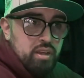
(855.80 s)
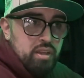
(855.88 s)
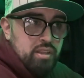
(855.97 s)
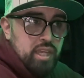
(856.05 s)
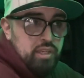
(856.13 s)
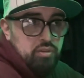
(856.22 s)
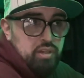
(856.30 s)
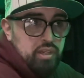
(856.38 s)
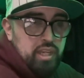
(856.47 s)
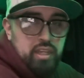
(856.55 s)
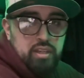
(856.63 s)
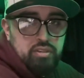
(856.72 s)
that you can
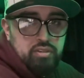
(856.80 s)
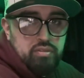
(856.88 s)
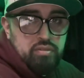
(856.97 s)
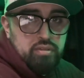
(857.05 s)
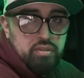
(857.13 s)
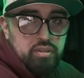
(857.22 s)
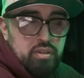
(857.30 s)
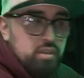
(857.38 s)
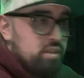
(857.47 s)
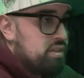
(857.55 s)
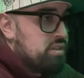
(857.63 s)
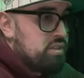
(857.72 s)
get into.
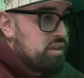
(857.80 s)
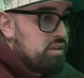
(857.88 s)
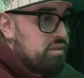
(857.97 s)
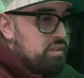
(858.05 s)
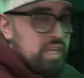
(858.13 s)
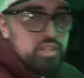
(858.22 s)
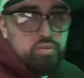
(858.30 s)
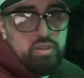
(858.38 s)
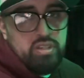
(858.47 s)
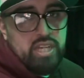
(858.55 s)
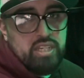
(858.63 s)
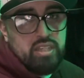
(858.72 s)
So that's what
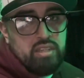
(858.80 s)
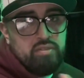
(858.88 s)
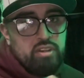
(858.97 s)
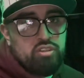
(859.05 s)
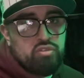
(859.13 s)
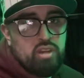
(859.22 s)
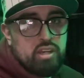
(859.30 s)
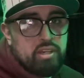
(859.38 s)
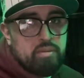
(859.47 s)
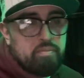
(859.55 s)
it's like to live in a truck.